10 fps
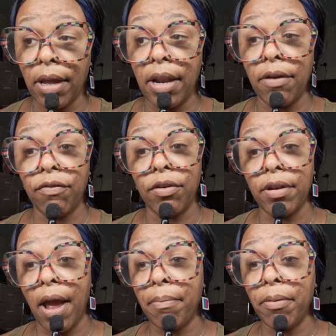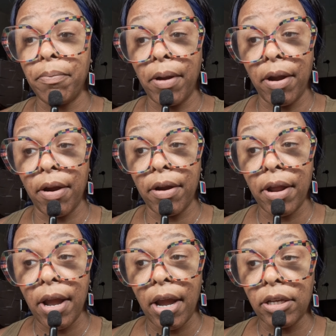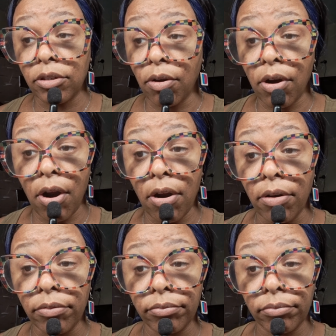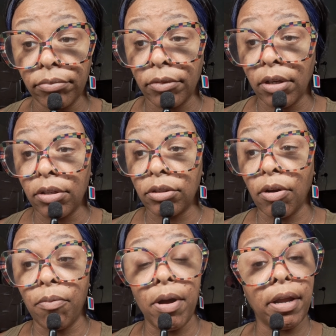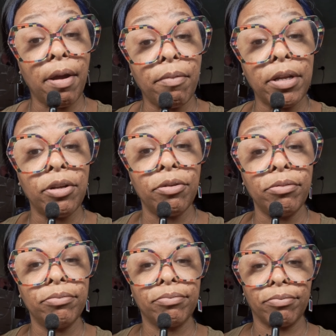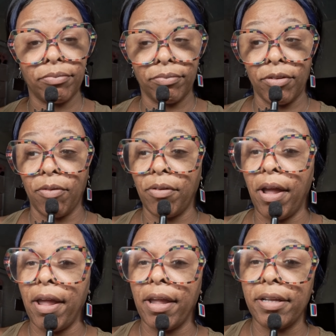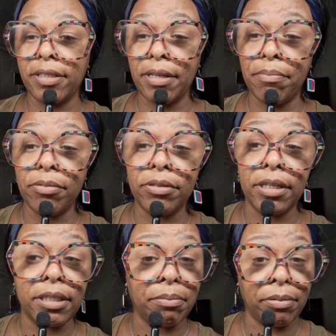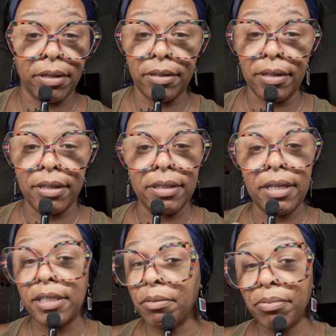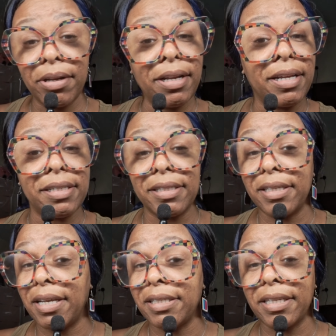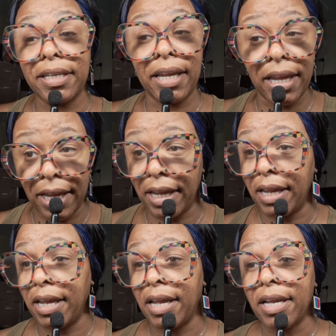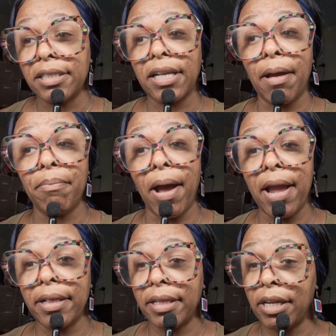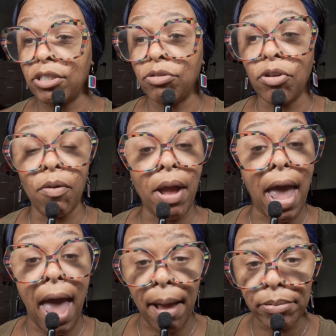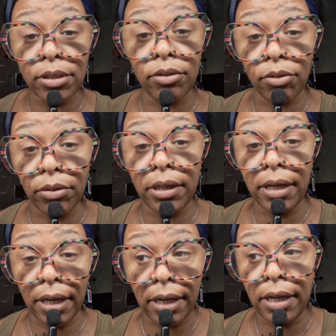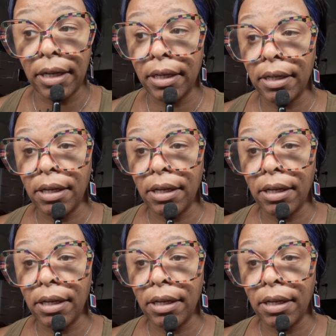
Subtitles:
And if you're not prepared, it's going to hurt. So what can we do? Okay, it's simple discipline. Discipline is it's key. Stop buying things you don't absolutely need.